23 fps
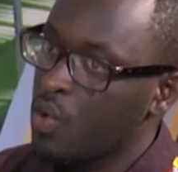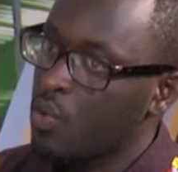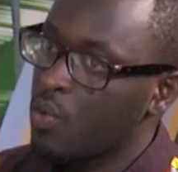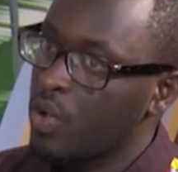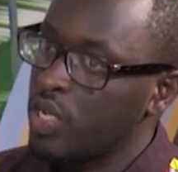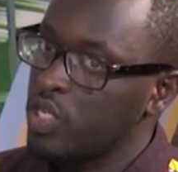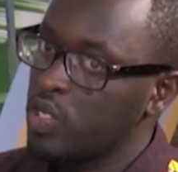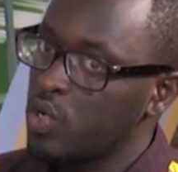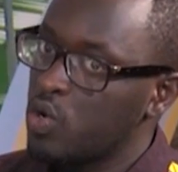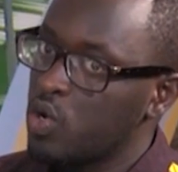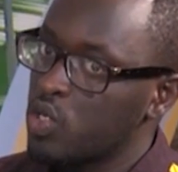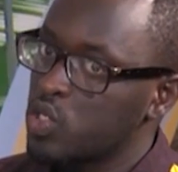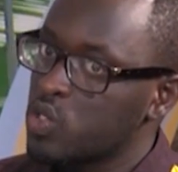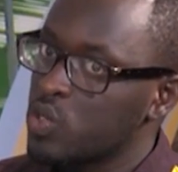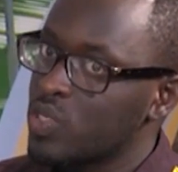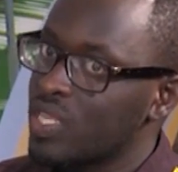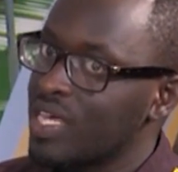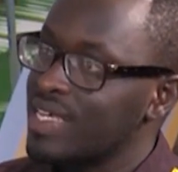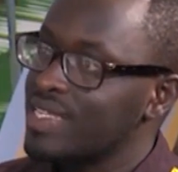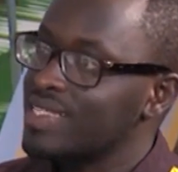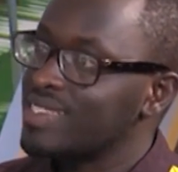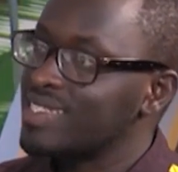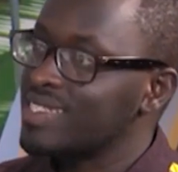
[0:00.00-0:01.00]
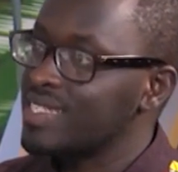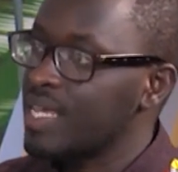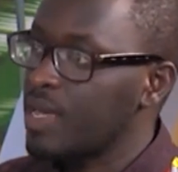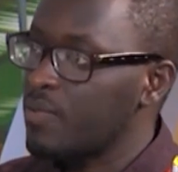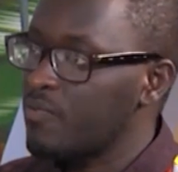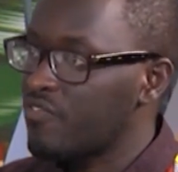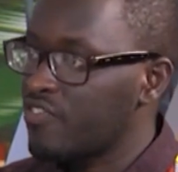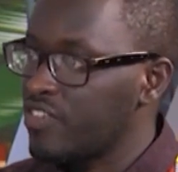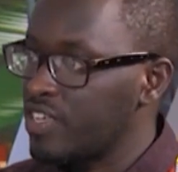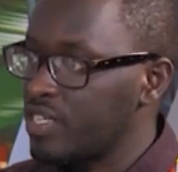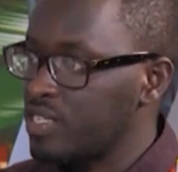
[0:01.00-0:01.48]
when you go to the
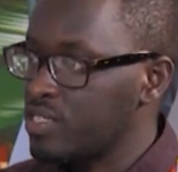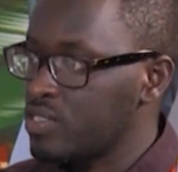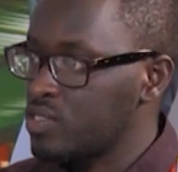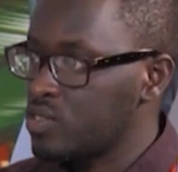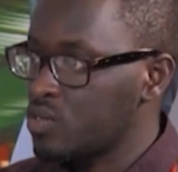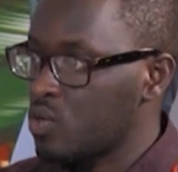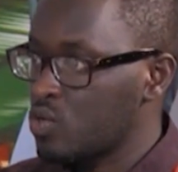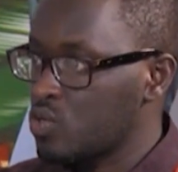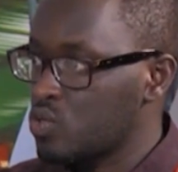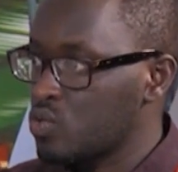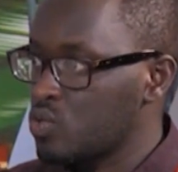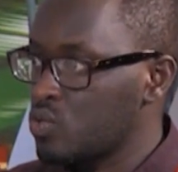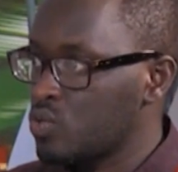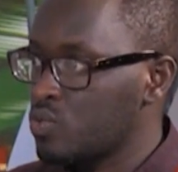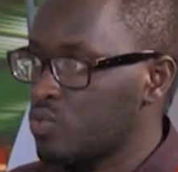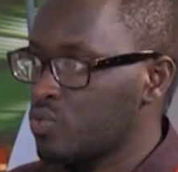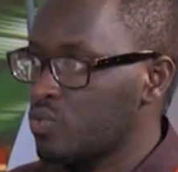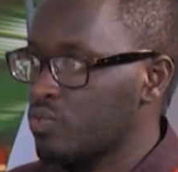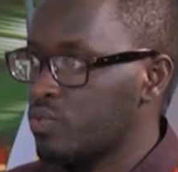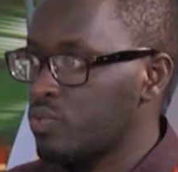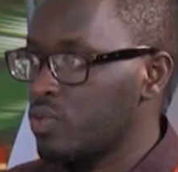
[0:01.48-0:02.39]
STEM fields or to